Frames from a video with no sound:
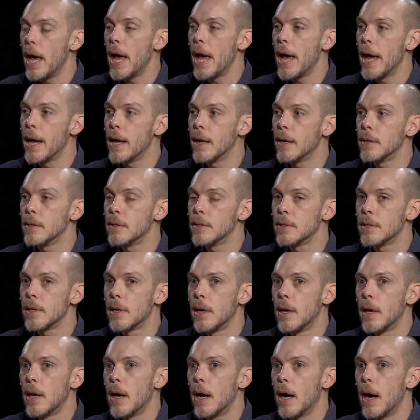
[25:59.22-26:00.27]
And
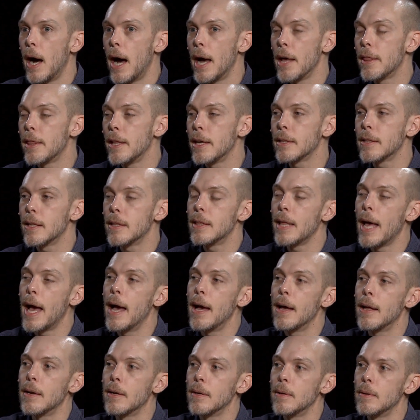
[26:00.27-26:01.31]
I think
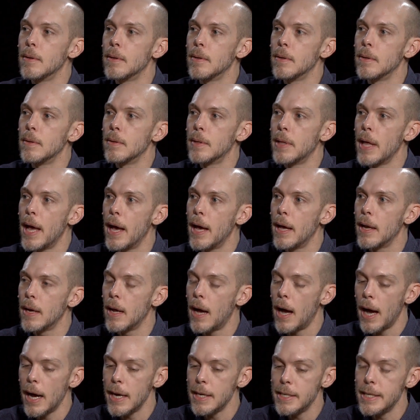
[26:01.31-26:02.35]
that
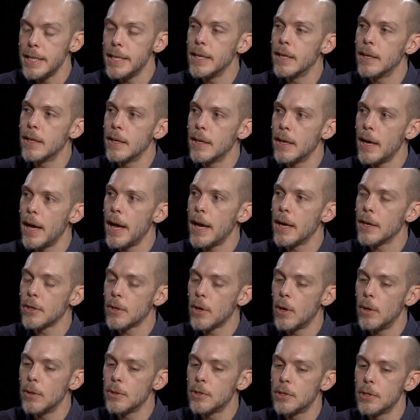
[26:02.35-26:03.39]
idea and
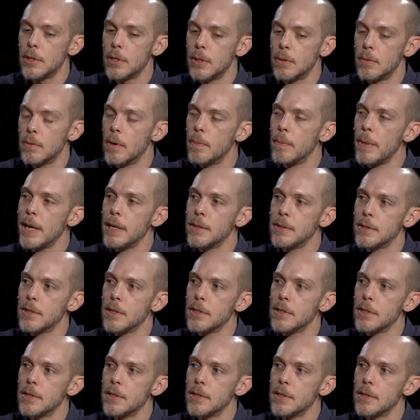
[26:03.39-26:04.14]
culture remains the